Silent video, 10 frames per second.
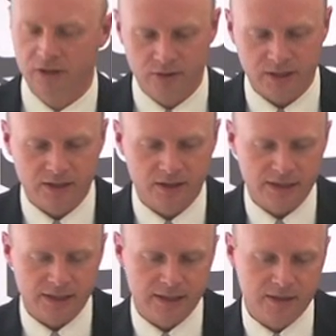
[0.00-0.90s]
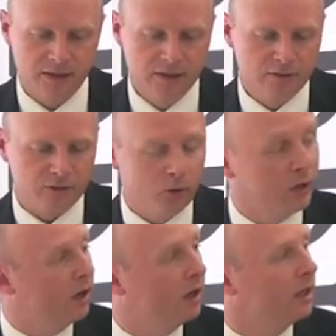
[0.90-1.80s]
those designs in from on
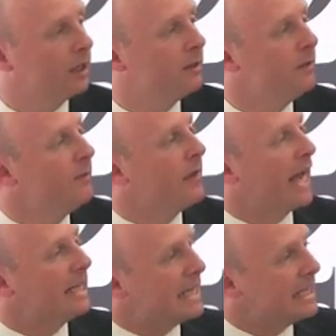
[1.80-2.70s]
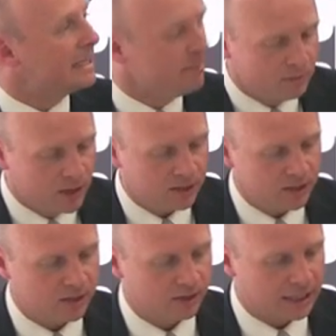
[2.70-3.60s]
high. And it
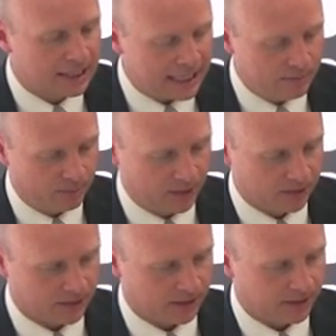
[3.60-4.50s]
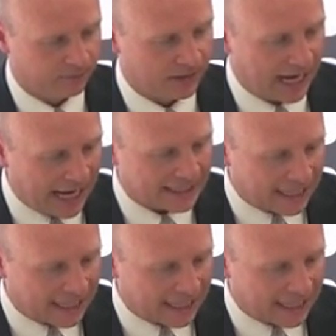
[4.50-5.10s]
demands that the Labour Party, as